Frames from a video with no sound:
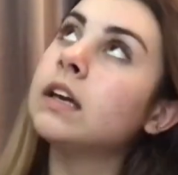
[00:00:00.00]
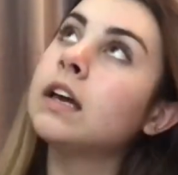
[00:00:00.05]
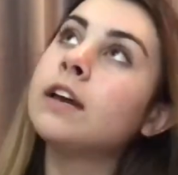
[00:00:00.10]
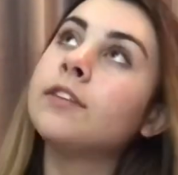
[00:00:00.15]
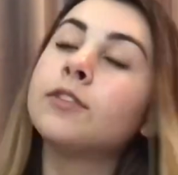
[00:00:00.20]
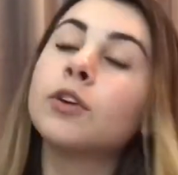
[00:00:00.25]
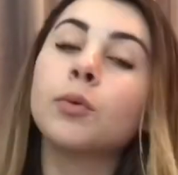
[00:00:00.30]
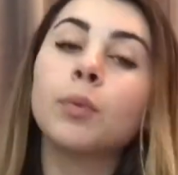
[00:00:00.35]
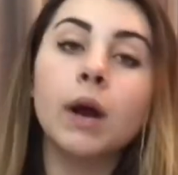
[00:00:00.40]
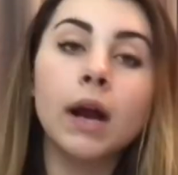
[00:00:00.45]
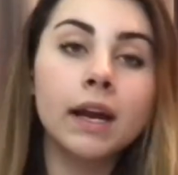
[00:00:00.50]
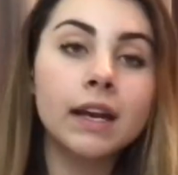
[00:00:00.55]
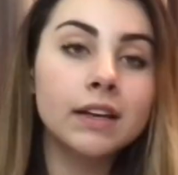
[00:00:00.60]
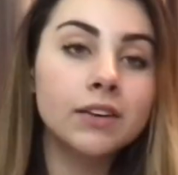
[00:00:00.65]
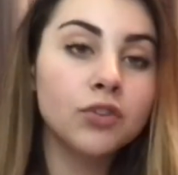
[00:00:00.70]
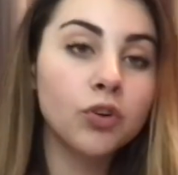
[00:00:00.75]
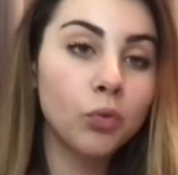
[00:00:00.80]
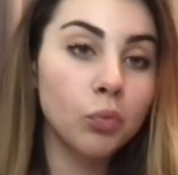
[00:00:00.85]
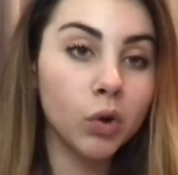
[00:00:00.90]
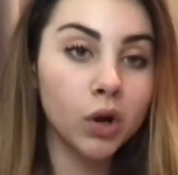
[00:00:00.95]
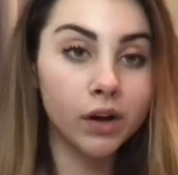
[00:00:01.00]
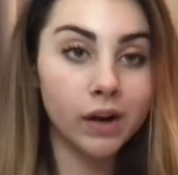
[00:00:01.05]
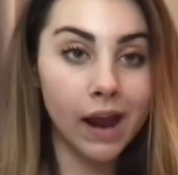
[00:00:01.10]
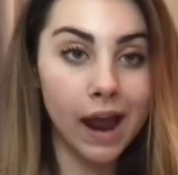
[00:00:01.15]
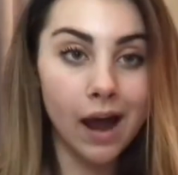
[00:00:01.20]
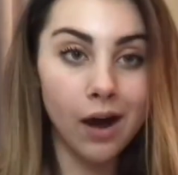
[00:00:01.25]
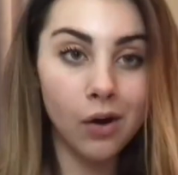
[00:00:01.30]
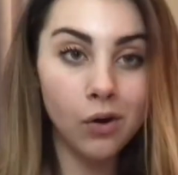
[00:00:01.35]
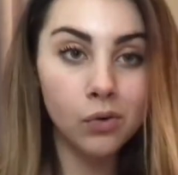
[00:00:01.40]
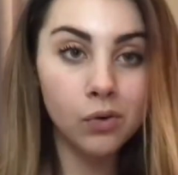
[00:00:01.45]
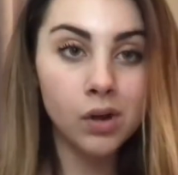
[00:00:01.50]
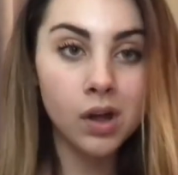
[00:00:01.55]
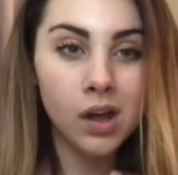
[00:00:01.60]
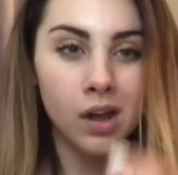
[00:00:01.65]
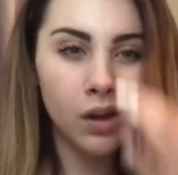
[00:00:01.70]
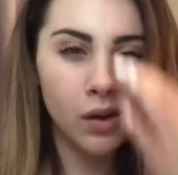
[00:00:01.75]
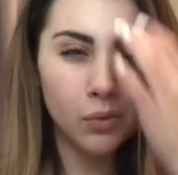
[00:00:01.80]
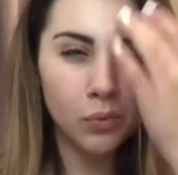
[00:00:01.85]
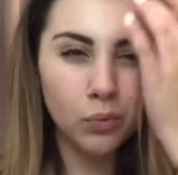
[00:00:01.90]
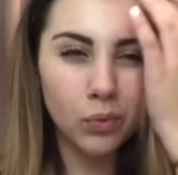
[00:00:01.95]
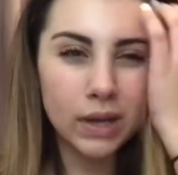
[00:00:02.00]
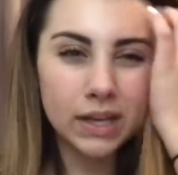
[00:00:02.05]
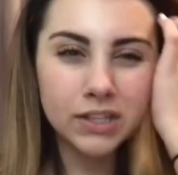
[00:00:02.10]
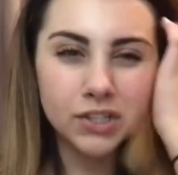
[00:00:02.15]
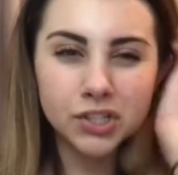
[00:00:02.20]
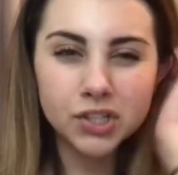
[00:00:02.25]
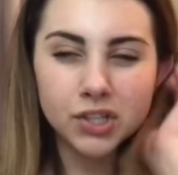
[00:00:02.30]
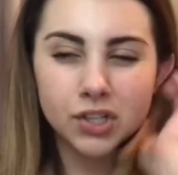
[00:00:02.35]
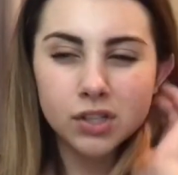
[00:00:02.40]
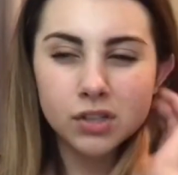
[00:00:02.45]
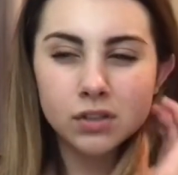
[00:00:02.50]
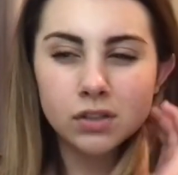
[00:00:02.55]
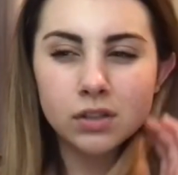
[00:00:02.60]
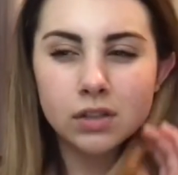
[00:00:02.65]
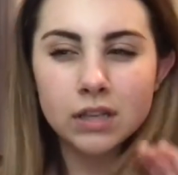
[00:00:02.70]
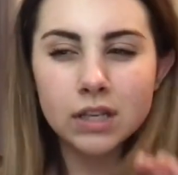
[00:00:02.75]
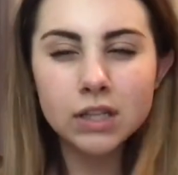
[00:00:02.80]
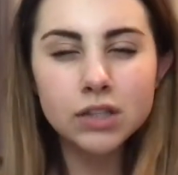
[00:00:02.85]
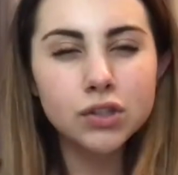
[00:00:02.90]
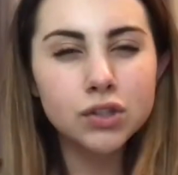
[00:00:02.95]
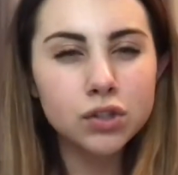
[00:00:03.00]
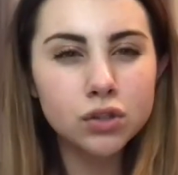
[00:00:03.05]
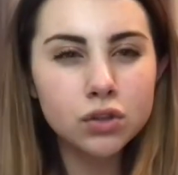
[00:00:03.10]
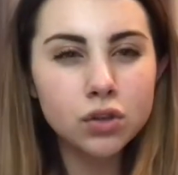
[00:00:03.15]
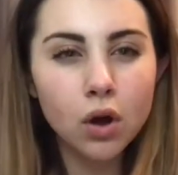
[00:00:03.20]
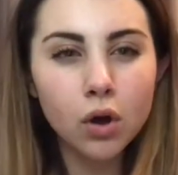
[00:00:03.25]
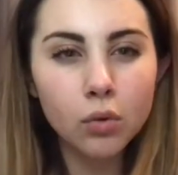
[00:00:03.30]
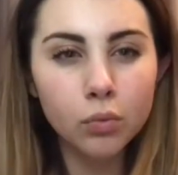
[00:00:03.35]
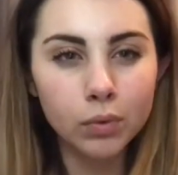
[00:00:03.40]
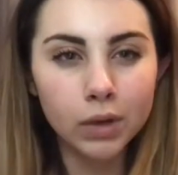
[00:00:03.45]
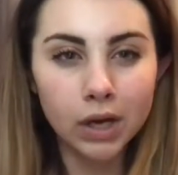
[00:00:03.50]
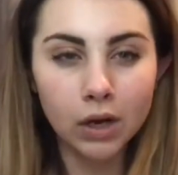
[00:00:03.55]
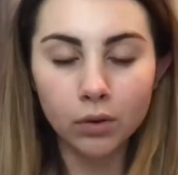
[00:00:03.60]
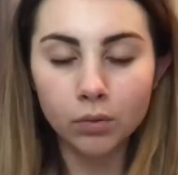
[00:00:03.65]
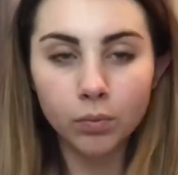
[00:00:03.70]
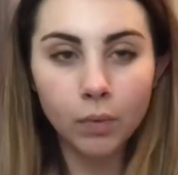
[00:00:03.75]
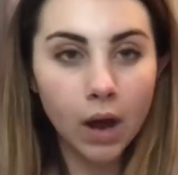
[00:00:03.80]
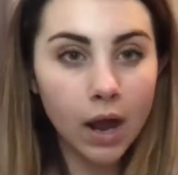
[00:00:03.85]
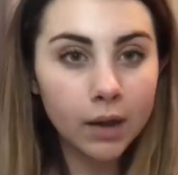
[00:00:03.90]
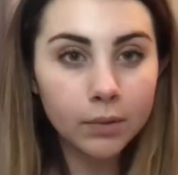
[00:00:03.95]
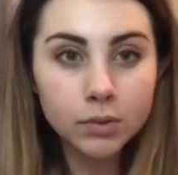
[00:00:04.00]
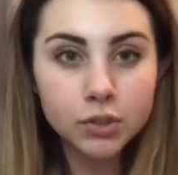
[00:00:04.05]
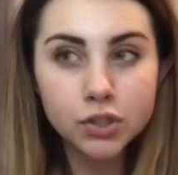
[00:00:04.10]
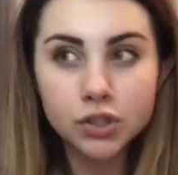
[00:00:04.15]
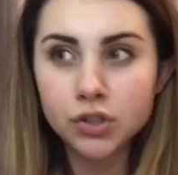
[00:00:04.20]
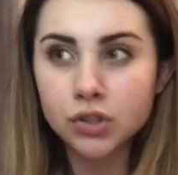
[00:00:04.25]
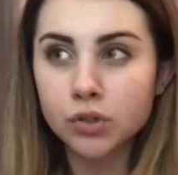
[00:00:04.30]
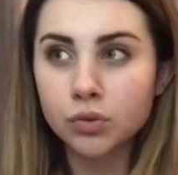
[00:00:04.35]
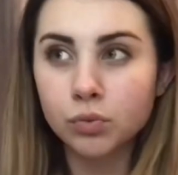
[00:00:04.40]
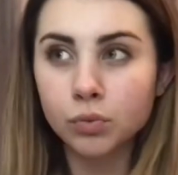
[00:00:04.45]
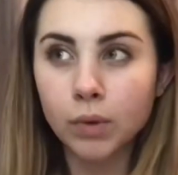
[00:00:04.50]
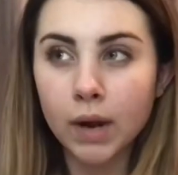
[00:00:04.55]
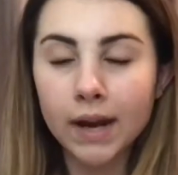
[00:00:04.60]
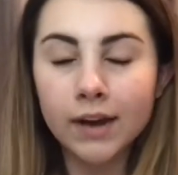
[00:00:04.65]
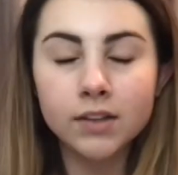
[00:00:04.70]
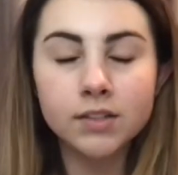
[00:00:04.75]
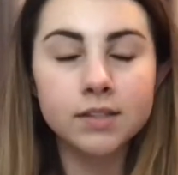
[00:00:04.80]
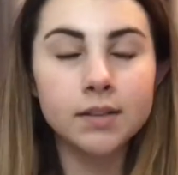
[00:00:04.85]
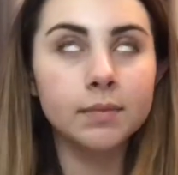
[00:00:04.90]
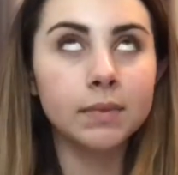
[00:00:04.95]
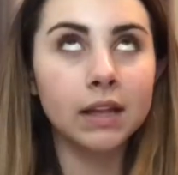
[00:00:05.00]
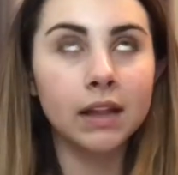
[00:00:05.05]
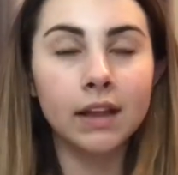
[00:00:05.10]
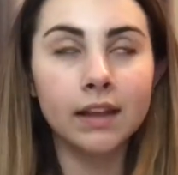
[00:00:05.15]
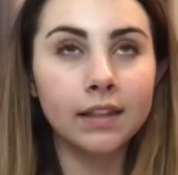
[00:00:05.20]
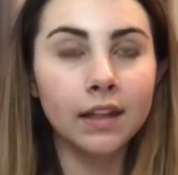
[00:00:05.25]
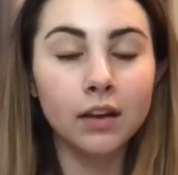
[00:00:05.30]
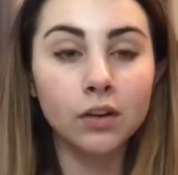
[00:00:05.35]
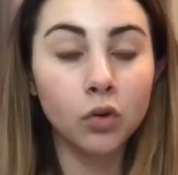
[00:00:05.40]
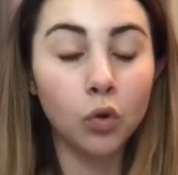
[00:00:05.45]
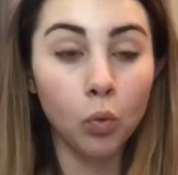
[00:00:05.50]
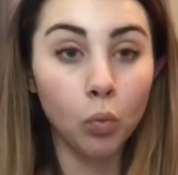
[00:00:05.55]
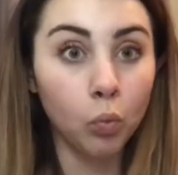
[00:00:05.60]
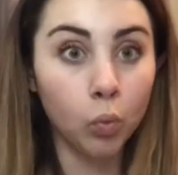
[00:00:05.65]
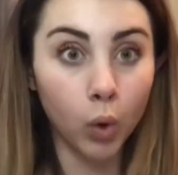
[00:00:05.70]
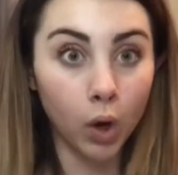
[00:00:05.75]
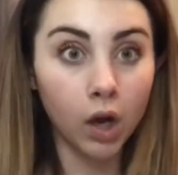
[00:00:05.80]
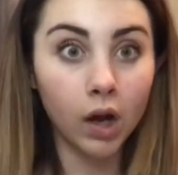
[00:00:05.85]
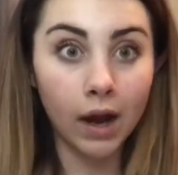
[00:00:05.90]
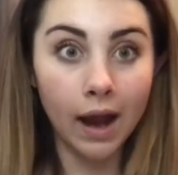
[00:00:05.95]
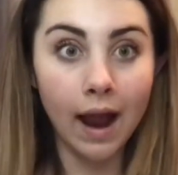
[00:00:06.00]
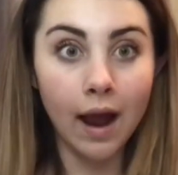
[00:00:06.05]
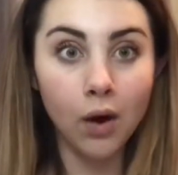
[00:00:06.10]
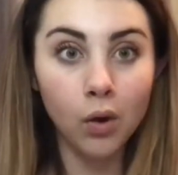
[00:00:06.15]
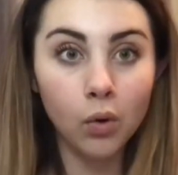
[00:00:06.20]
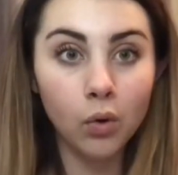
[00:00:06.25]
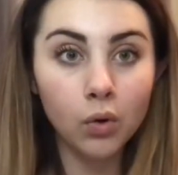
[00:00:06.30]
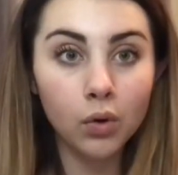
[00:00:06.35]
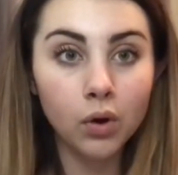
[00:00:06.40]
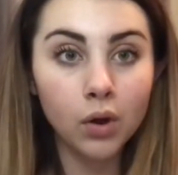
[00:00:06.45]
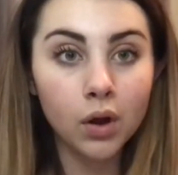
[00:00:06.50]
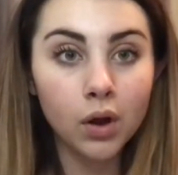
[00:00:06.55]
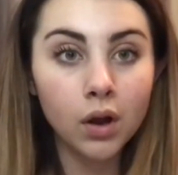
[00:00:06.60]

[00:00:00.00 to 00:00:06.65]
if you're wearing it to work out, which is so weird, why would you wear something like that to work out?